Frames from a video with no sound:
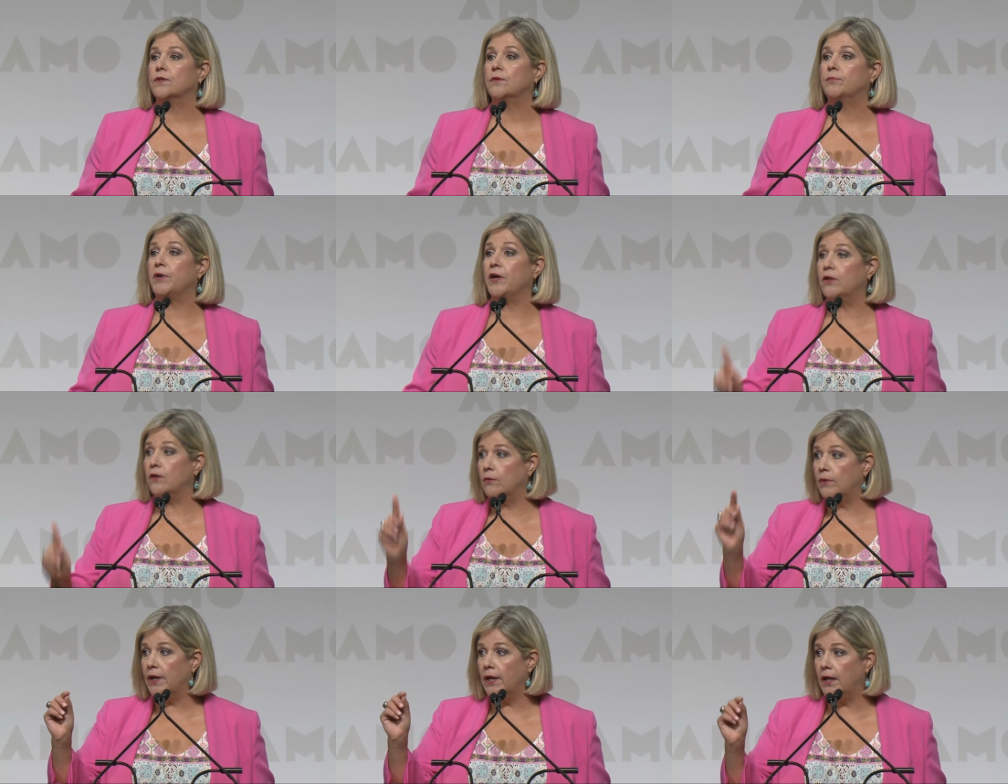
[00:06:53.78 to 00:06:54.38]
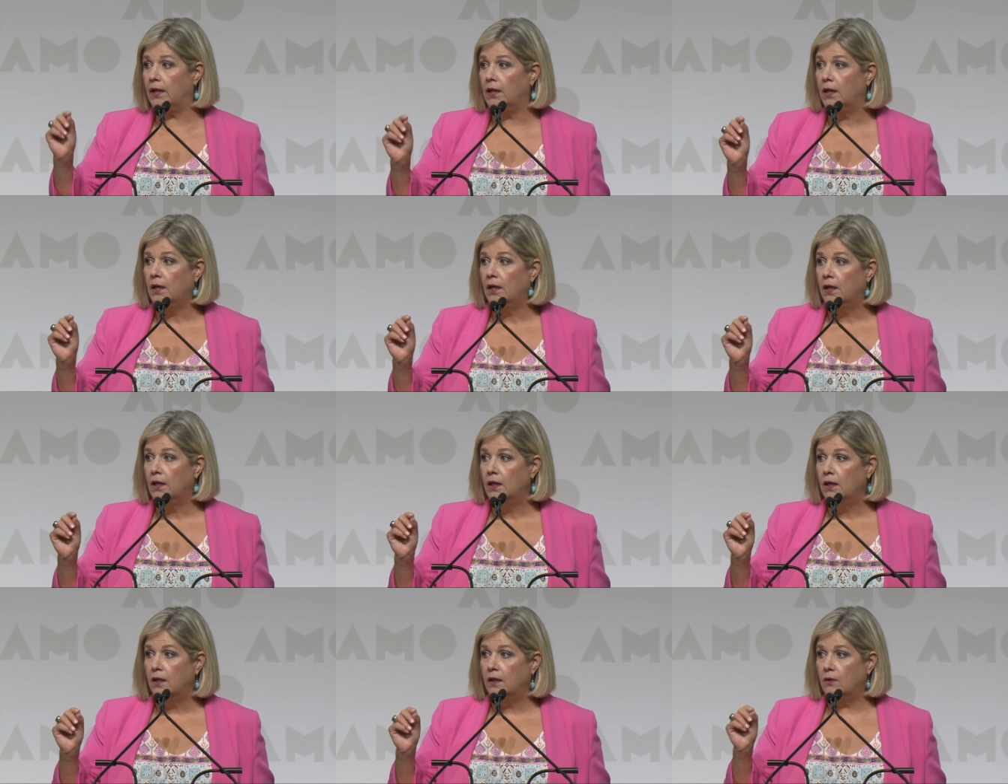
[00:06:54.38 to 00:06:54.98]
By the way,
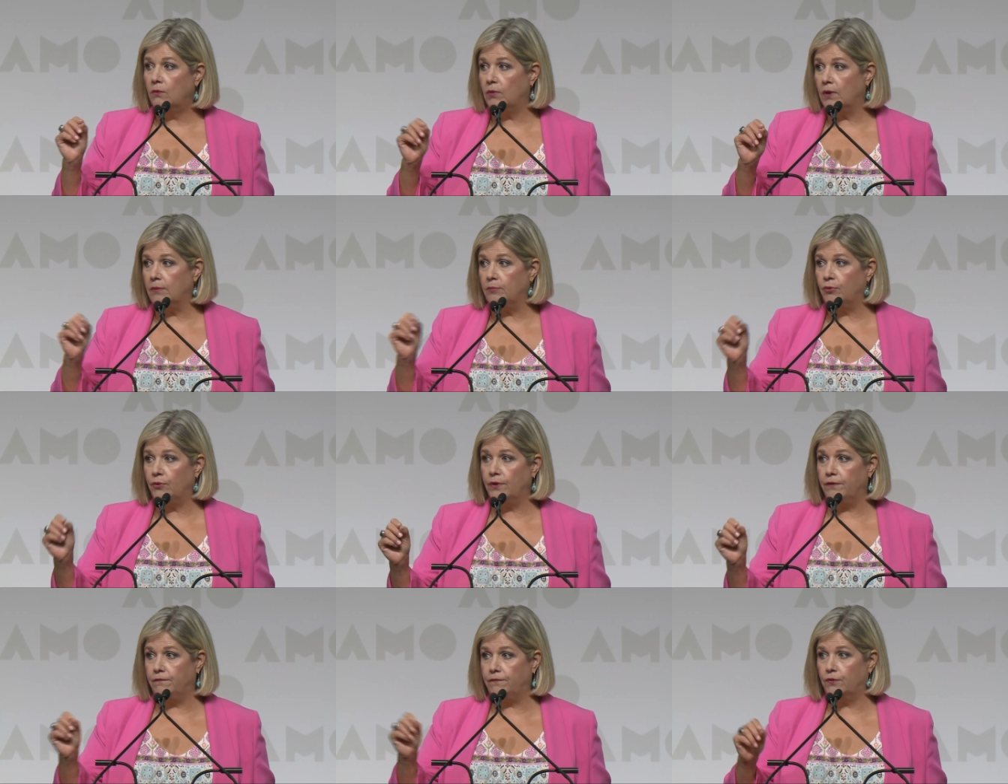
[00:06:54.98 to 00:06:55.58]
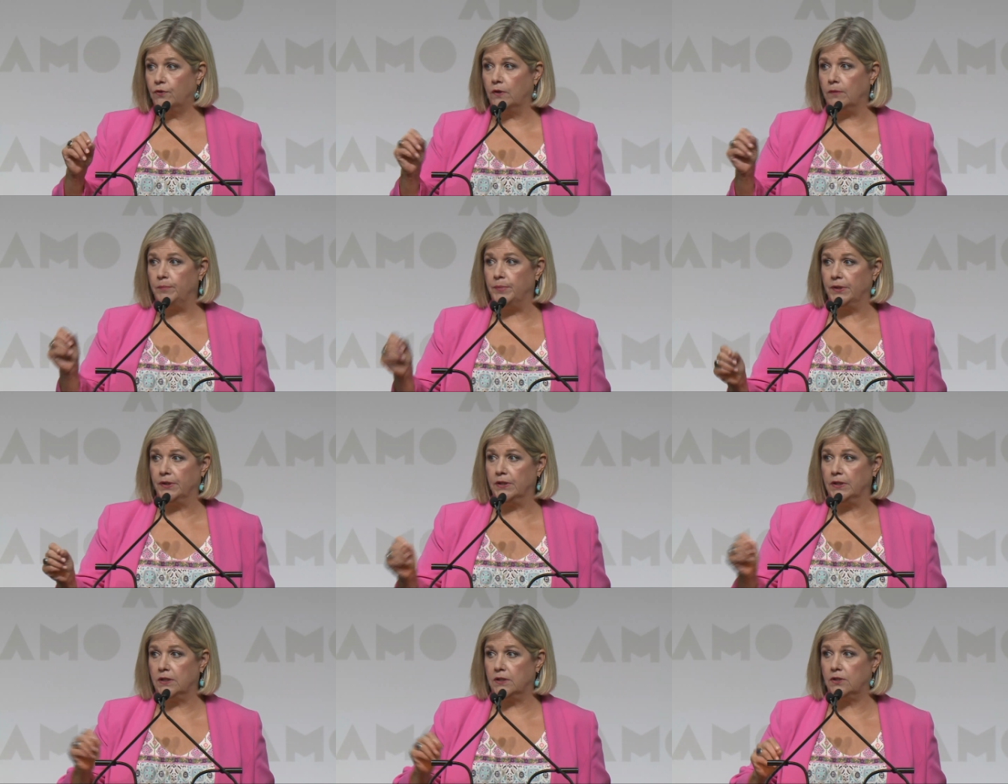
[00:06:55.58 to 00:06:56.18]
the $1.4
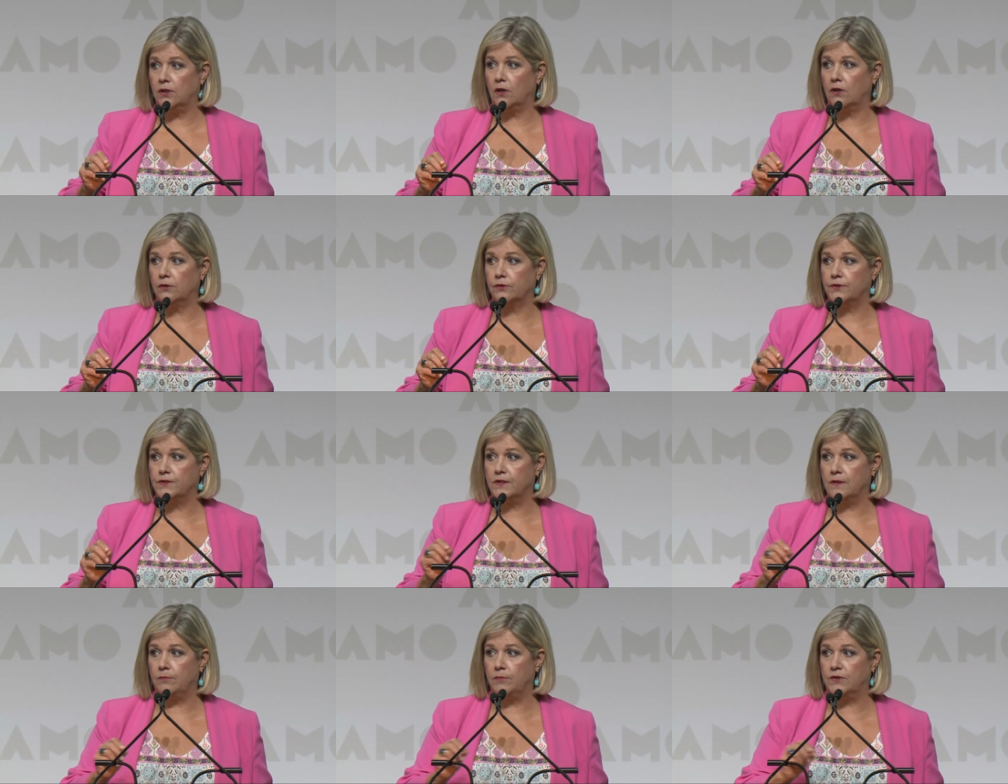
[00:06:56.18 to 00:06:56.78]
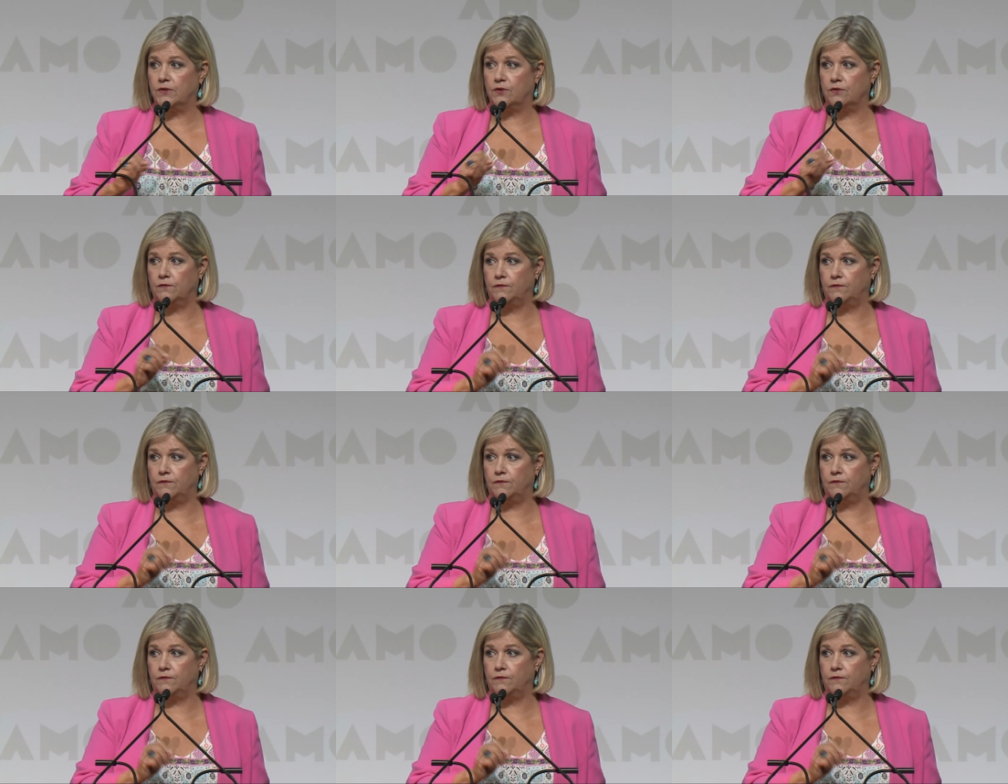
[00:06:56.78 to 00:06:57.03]
billion that Mr.